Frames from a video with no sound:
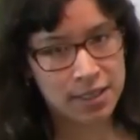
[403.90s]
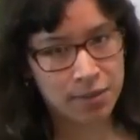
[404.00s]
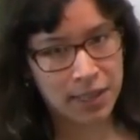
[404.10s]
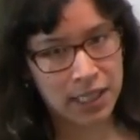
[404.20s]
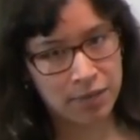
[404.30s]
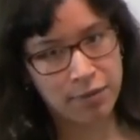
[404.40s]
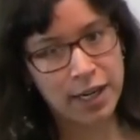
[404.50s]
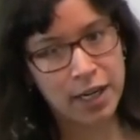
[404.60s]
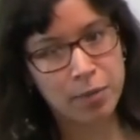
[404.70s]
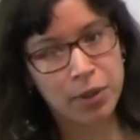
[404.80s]
is a random
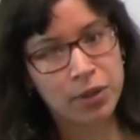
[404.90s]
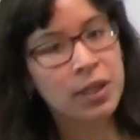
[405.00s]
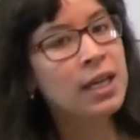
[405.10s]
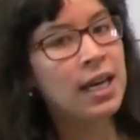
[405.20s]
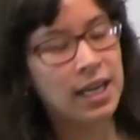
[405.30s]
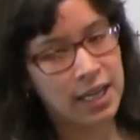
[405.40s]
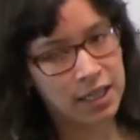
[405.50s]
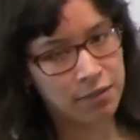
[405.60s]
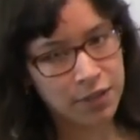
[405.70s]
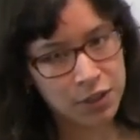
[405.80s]
variable, and
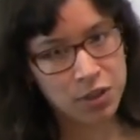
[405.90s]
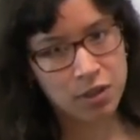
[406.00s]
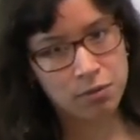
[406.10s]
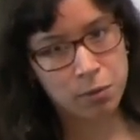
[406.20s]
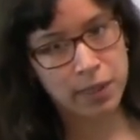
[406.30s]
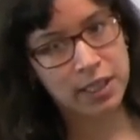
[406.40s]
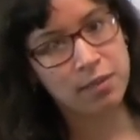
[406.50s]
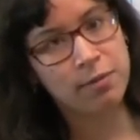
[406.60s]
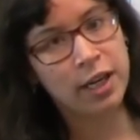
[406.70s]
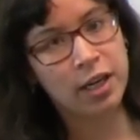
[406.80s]
any function of a
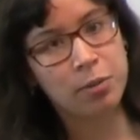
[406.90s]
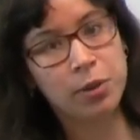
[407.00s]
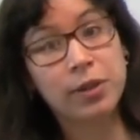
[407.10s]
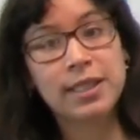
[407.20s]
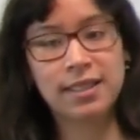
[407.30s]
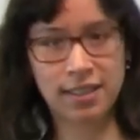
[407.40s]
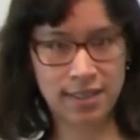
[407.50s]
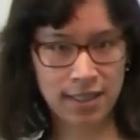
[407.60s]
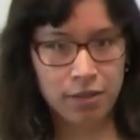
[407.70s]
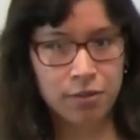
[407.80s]
random variable is
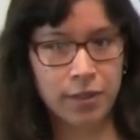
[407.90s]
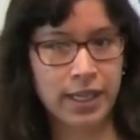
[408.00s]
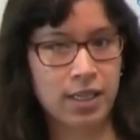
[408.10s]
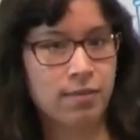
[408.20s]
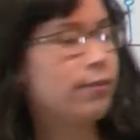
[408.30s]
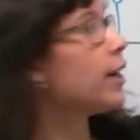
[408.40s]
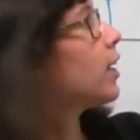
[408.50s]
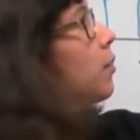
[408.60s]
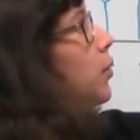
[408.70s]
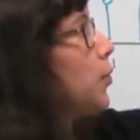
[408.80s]
itself a random
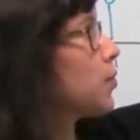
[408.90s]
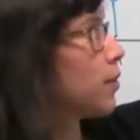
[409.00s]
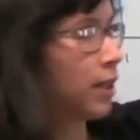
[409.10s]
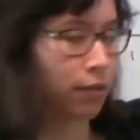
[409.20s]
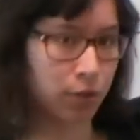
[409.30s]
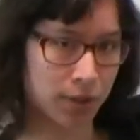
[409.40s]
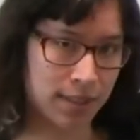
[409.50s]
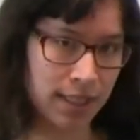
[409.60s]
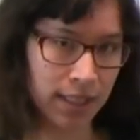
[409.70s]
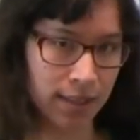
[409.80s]
variable, so therefore
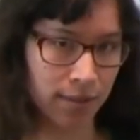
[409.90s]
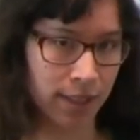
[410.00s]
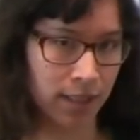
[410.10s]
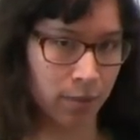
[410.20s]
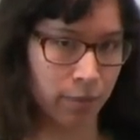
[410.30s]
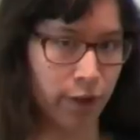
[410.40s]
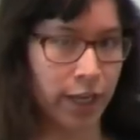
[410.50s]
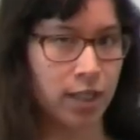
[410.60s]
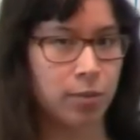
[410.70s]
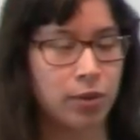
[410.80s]
z is a random
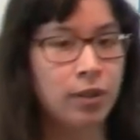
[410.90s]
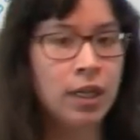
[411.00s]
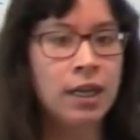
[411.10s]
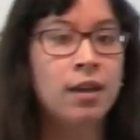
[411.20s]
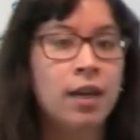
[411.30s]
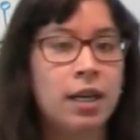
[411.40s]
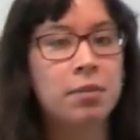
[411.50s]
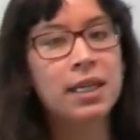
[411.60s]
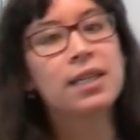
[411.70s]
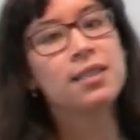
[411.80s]
variable. And
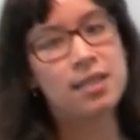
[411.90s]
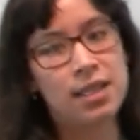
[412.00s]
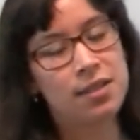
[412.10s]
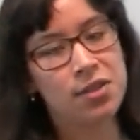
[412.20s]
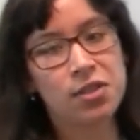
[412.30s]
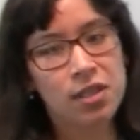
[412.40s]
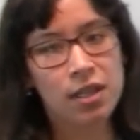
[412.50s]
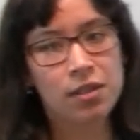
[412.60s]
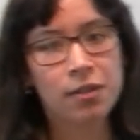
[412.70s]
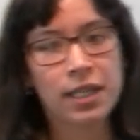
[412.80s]
because z is just
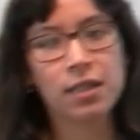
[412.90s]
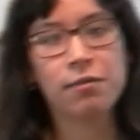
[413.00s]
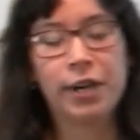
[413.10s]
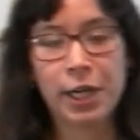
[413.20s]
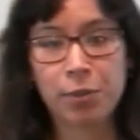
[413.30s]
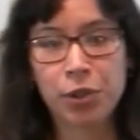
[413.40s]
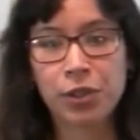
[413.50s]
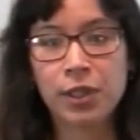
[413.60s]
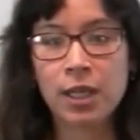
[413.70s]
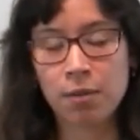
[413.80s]
another random
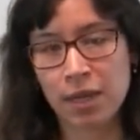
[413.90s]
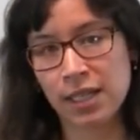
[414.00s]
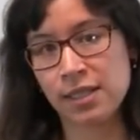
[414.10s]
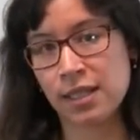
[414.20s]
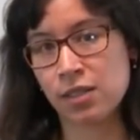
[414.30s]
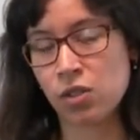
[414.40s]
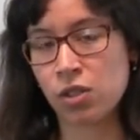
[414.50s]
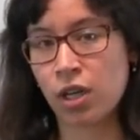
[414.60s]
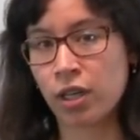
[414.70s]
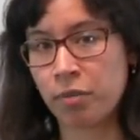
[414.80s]
variable, it makes sense to
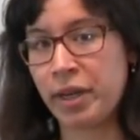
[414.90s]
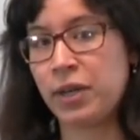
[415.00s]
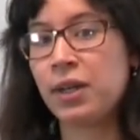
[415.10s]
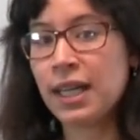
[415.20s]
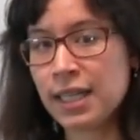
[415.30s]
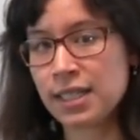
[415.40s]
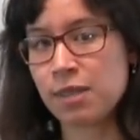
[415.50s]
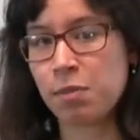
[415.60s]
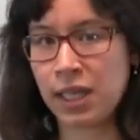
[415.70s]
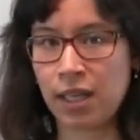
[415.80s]
talk about
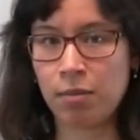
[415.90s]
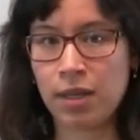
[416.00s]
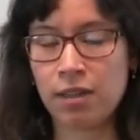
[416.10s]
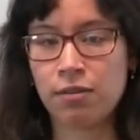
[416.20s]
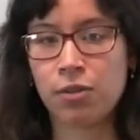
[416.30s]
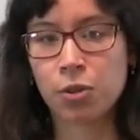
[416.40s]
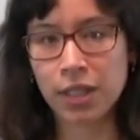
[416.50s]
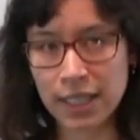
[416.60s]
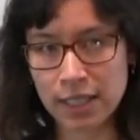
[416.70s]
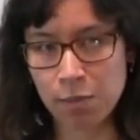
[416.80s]
its PMF, or
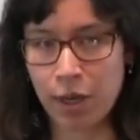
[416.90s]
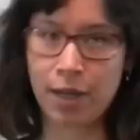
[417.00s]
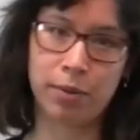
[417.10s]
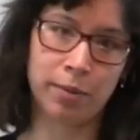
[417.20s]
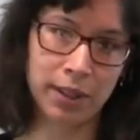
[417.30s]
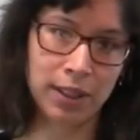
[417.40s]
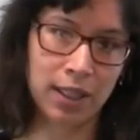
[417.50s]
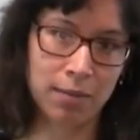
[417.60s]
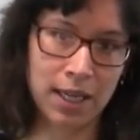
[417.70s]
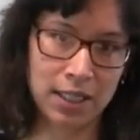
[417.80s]
its
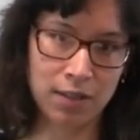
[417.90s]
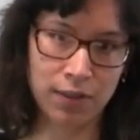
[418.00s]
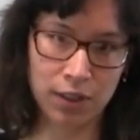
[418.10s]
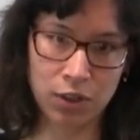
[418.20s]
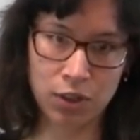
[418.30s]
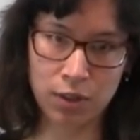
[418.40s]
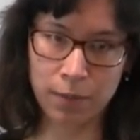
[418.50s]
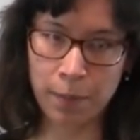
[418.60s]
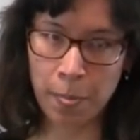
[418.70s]
probability mass function.